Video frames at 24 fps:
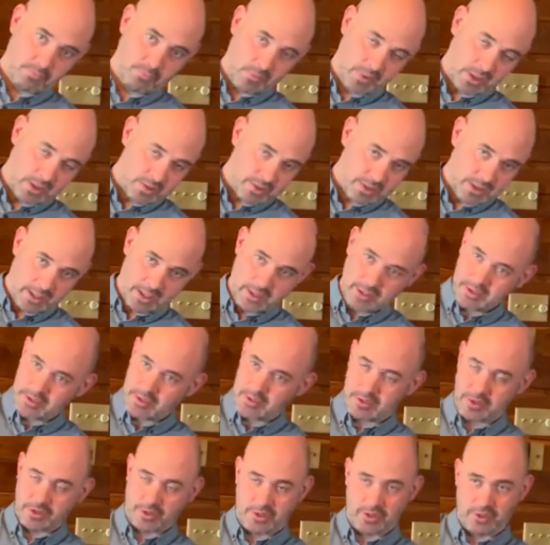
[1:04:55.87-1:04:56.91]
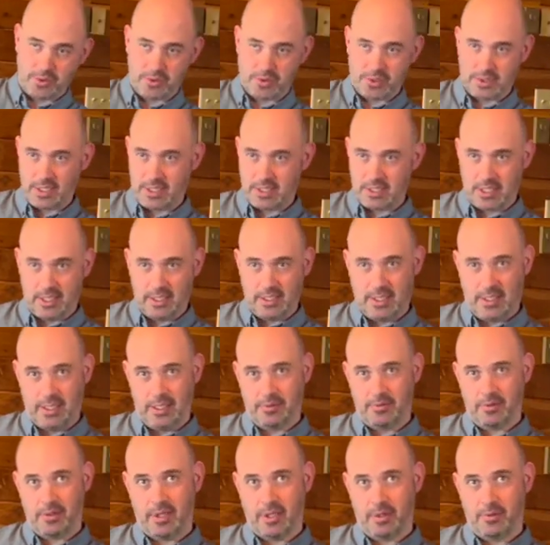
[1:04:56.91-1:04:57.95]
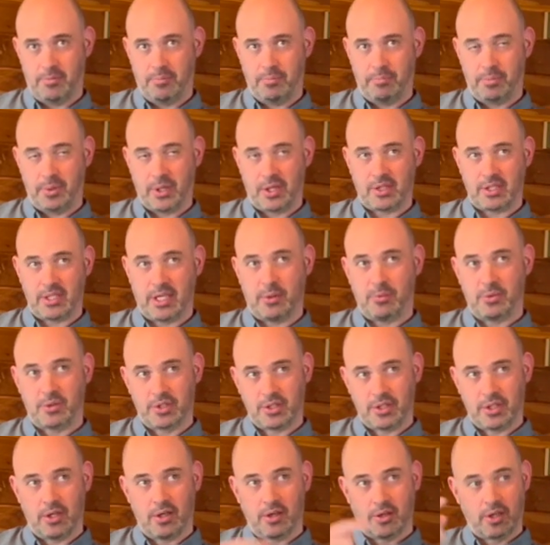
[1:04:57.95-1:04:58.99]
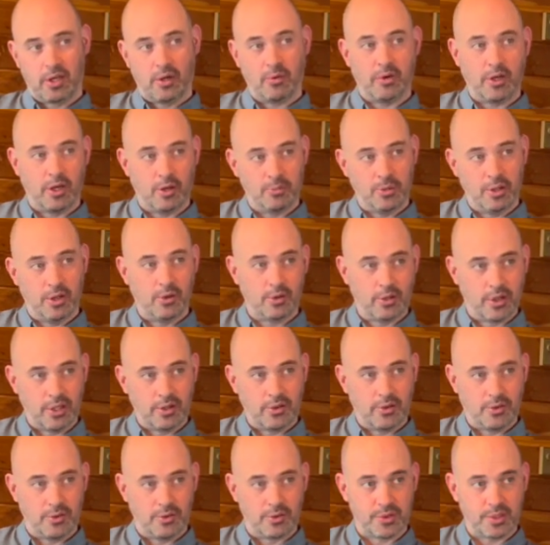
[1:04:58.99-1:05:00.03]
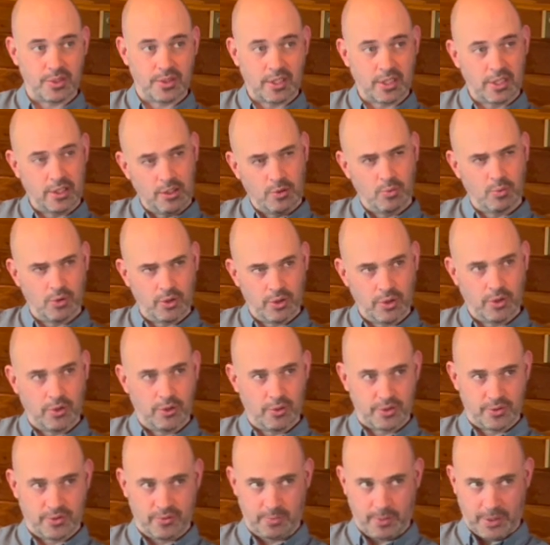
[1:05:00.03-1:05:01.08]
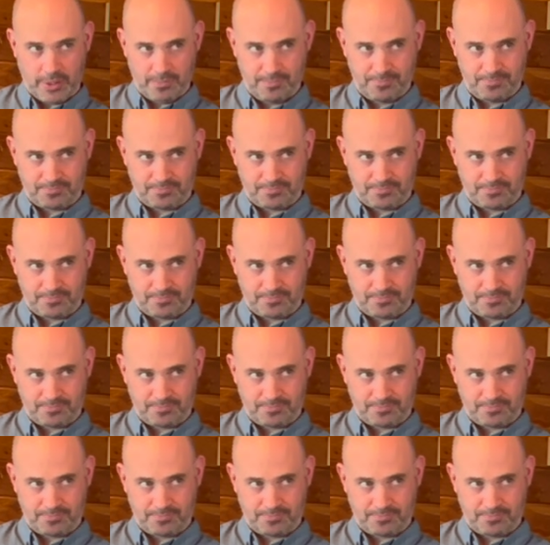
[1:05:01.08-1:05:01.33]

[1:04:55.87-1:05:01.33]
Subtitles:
sizes of shoes, things like that, because I would start going home and looking at horses. Say, can you walk your horse for me?